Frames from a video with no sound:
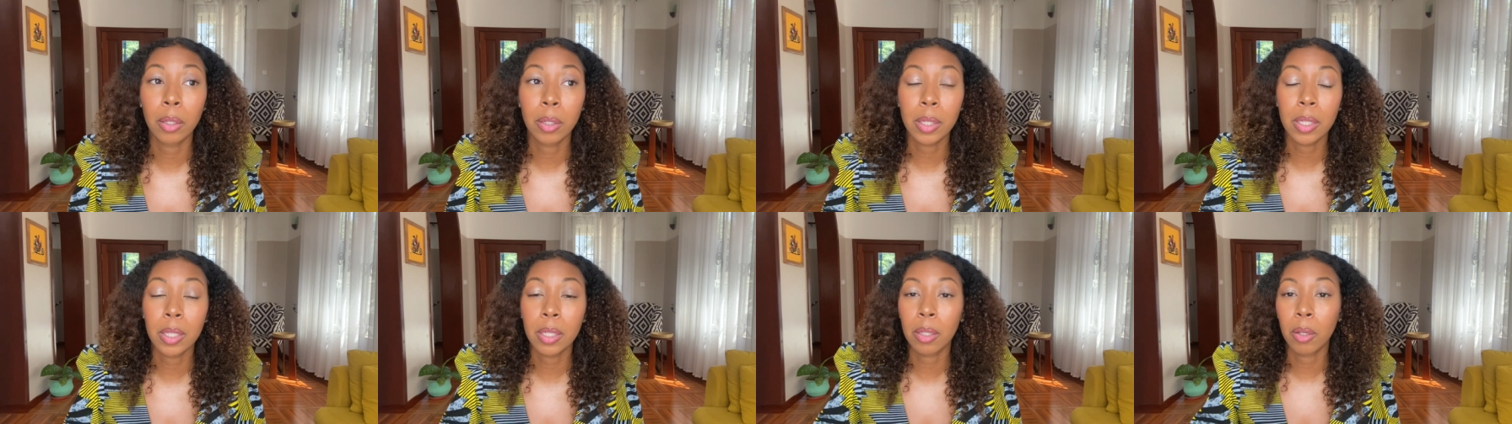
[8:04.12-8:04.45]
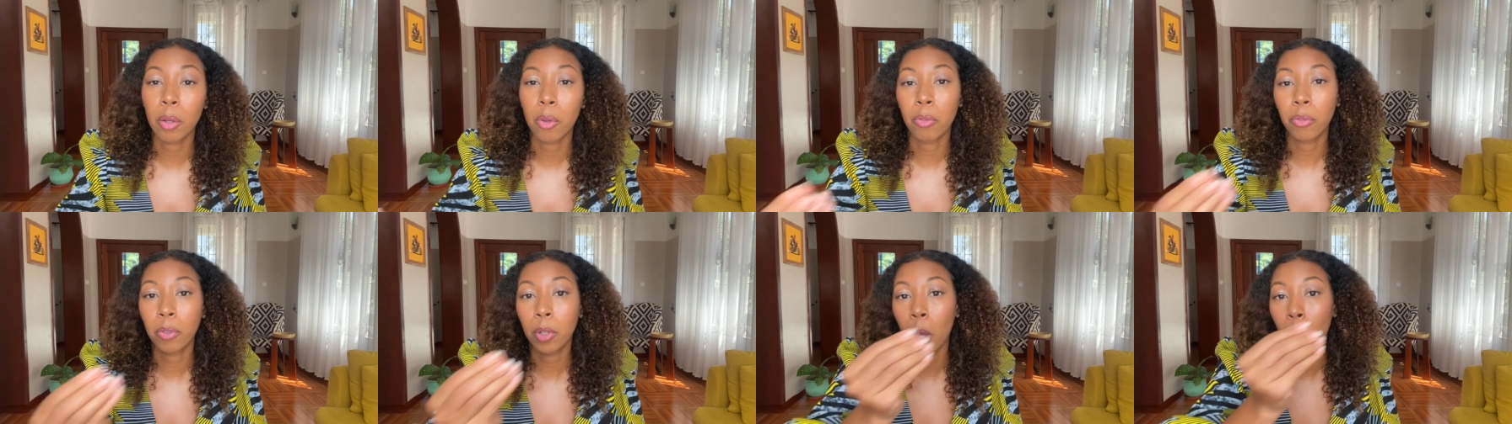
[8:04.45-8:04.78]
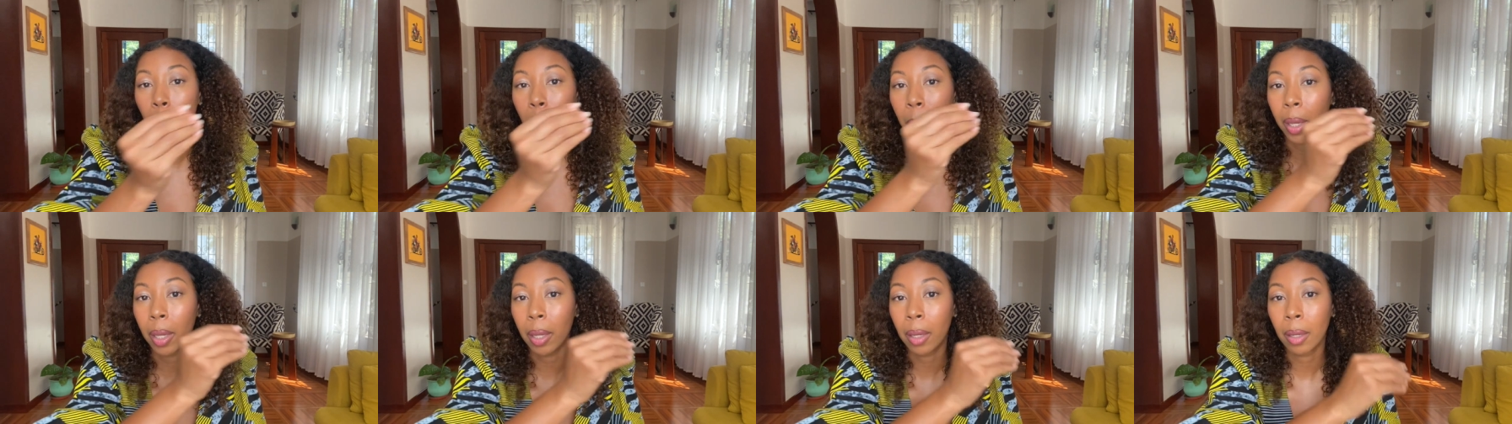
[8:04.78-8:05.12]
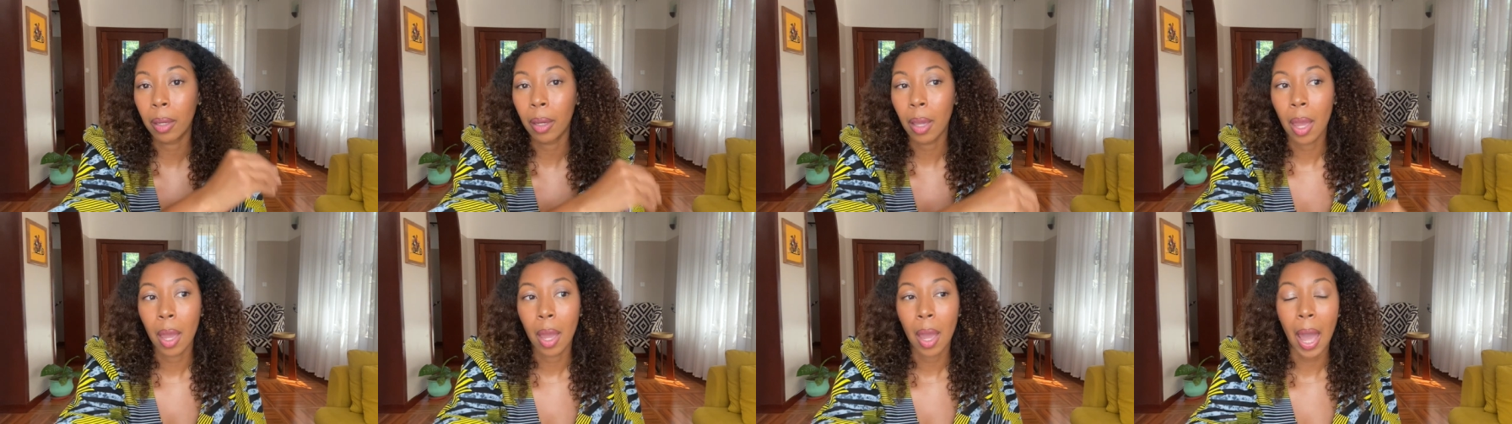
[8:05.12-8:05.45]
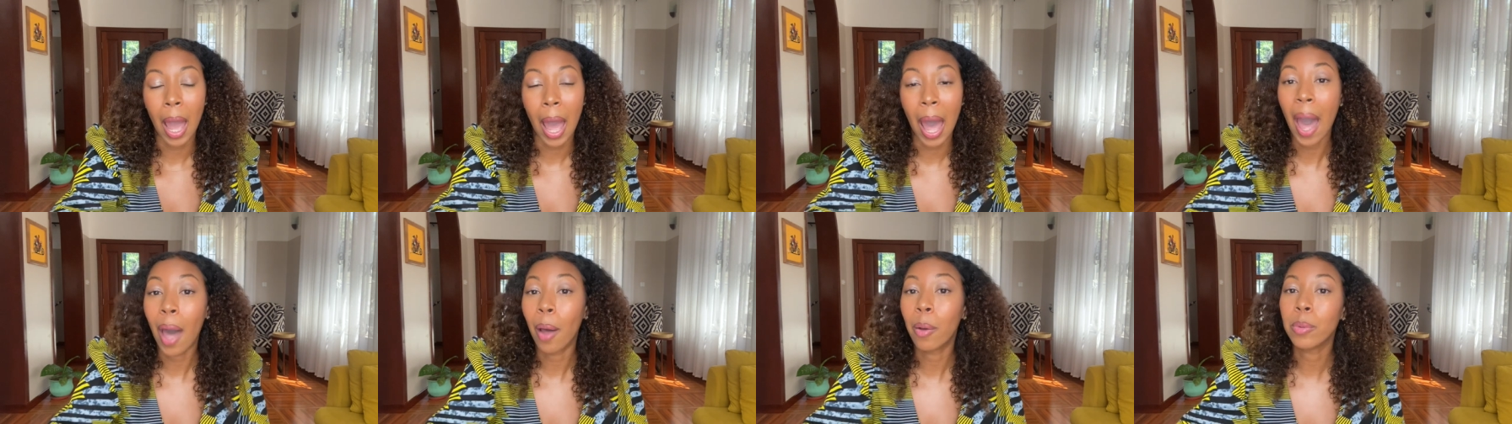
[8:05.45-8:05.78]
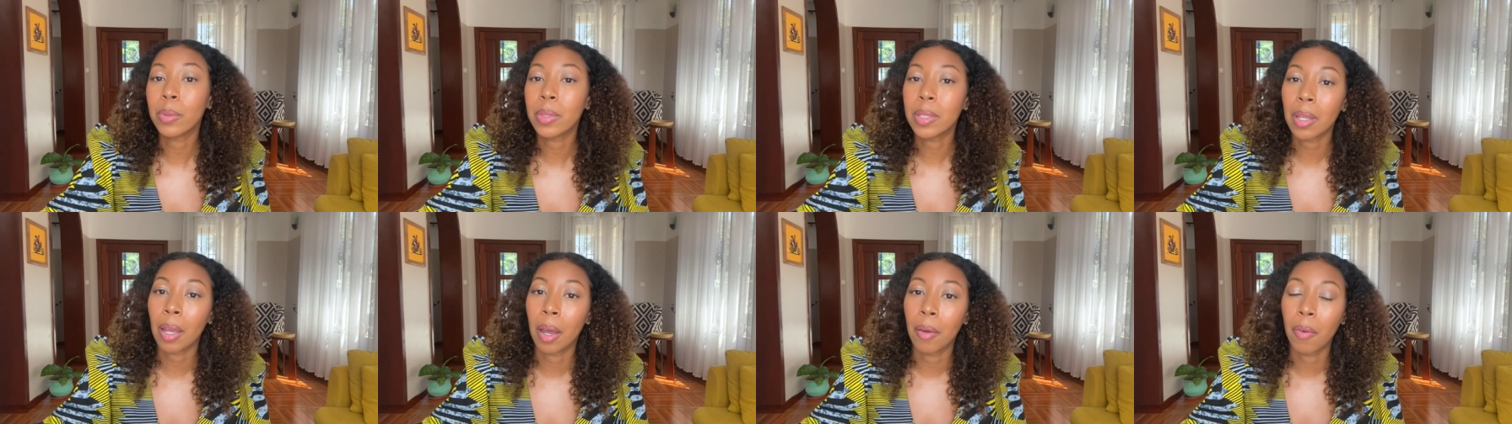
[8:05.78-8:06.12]
is still flowing
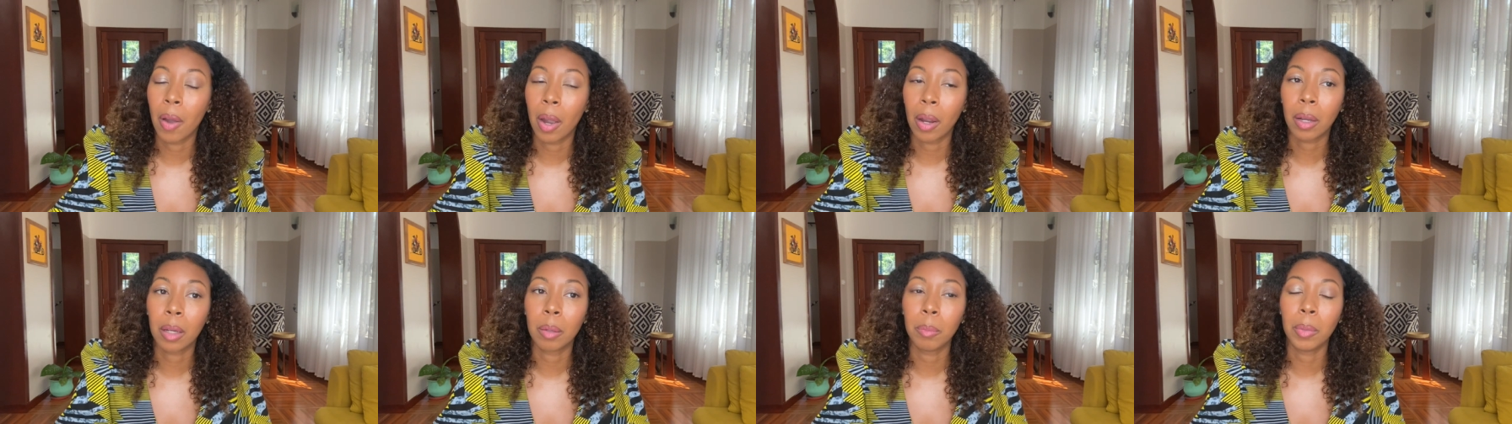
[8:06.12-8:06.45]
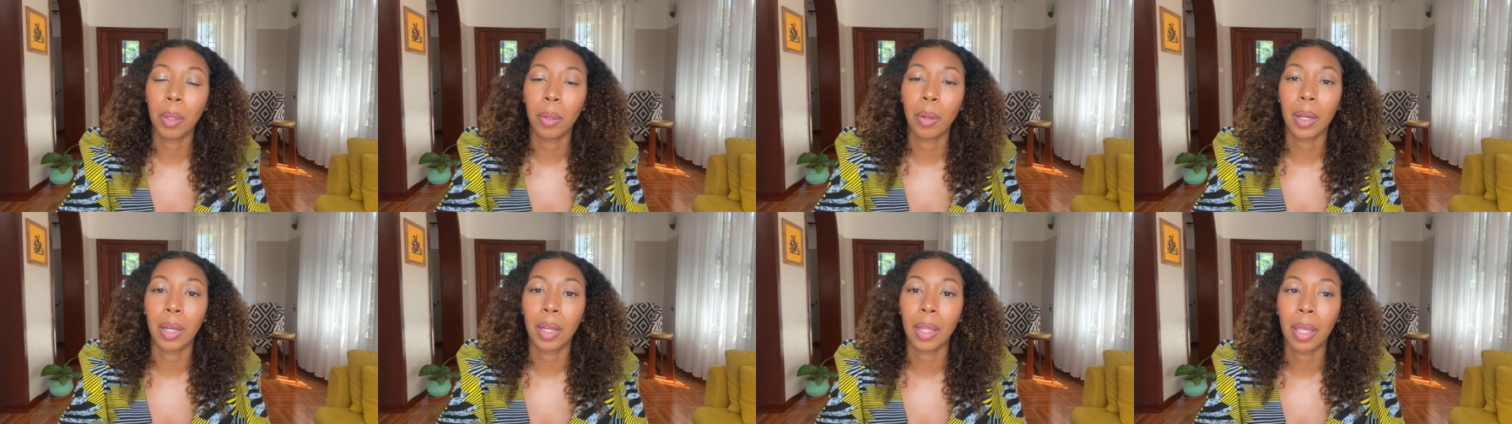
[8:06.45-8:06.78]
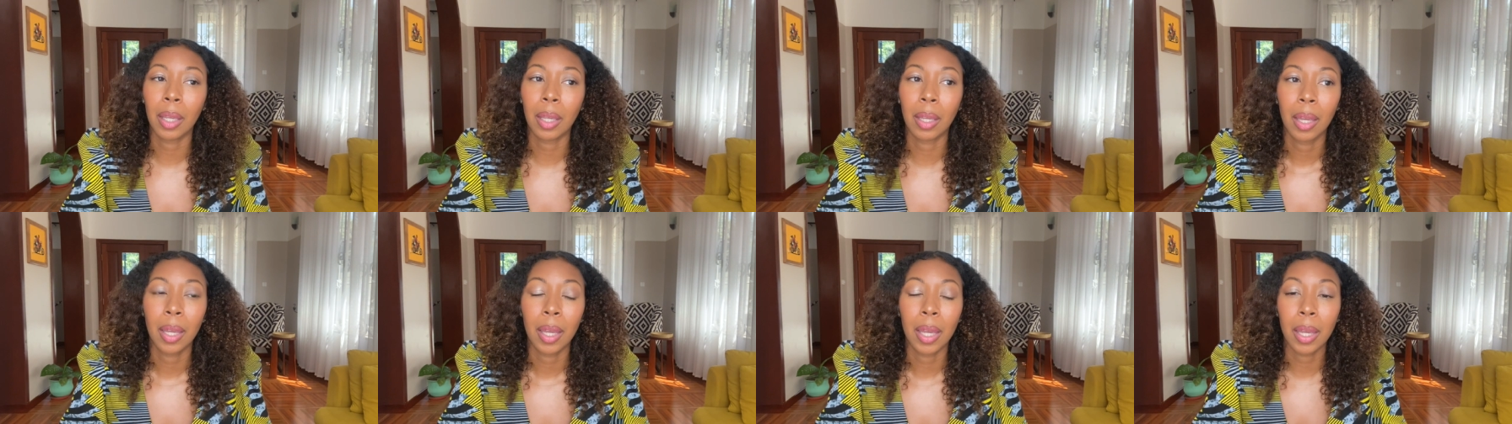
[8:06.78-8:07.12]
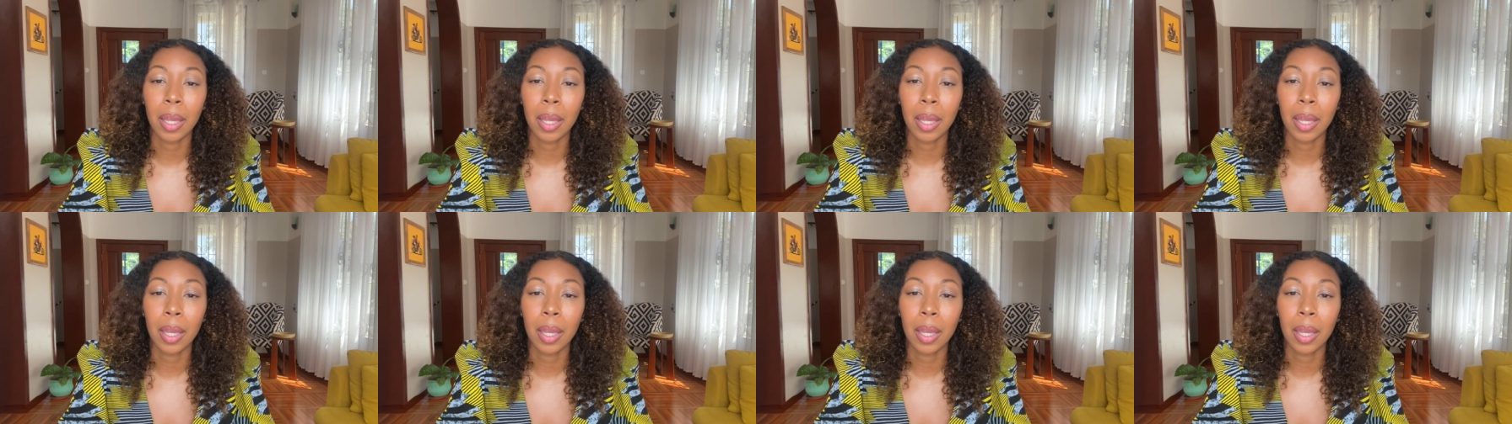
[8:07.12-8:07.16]
out of our community